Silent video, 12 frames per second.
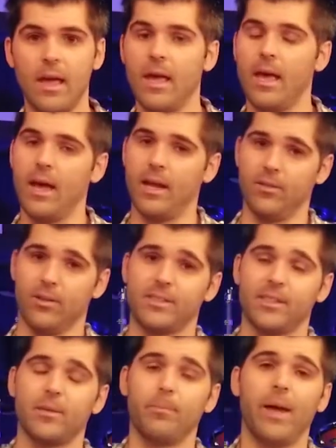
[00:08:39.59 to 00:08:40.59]
And he looks
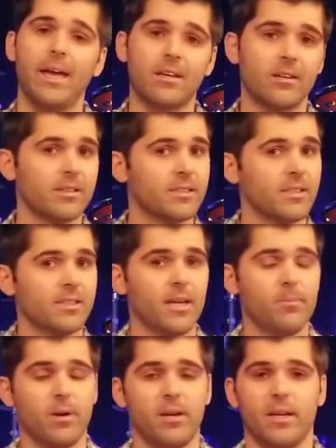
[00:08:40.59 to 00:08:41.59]
at the baker and says, hey,
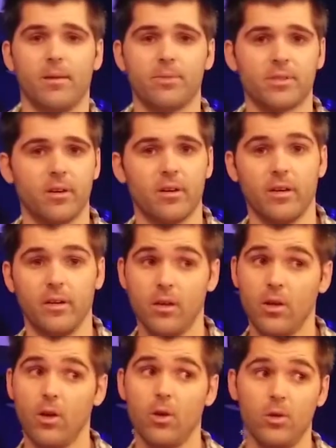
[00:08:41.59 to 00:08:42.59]
buddy, I'm sorry.
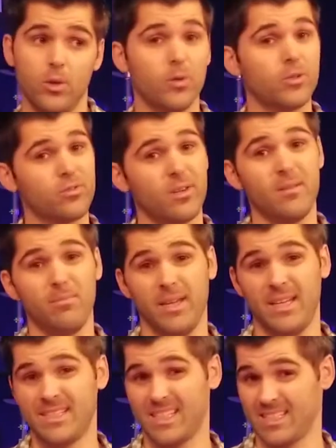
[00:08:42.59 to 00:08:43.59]
Your dream
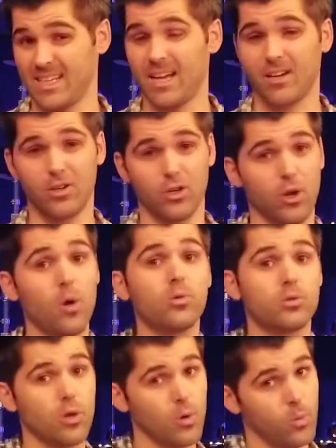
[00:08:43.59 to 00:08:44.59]
means it's not going to go
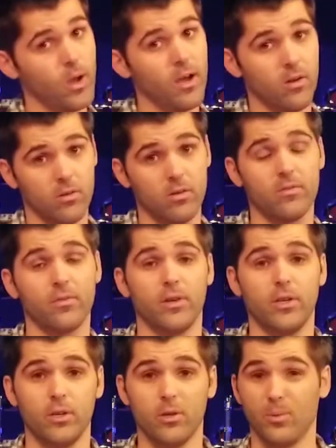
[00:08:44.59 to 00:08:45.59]
so well for
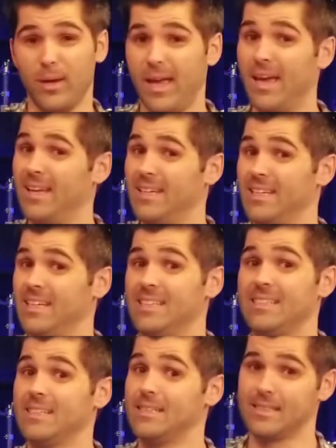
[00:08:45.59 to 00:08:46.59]
you, and it
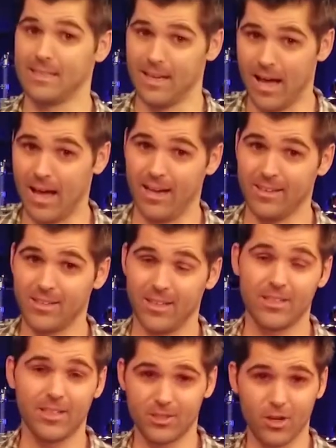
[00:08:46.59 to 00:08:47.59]
does not.
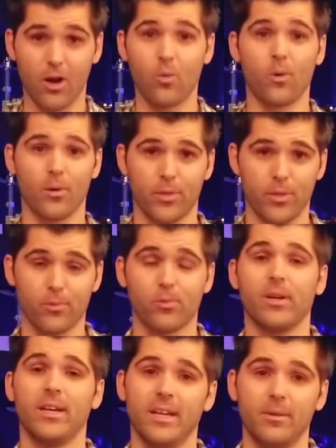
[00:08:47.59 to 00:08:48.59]
It's all worth the
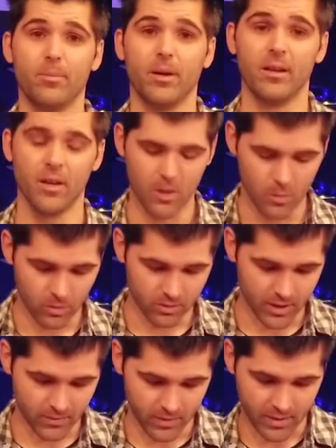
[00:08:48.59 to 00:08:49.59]
read, but we'll
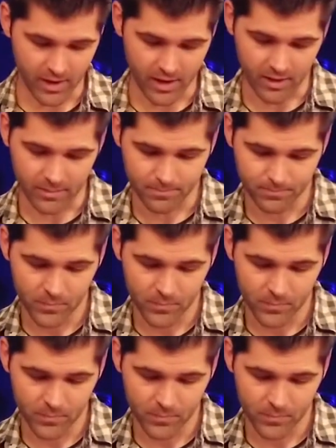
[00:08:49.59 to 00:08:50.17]
leave it there.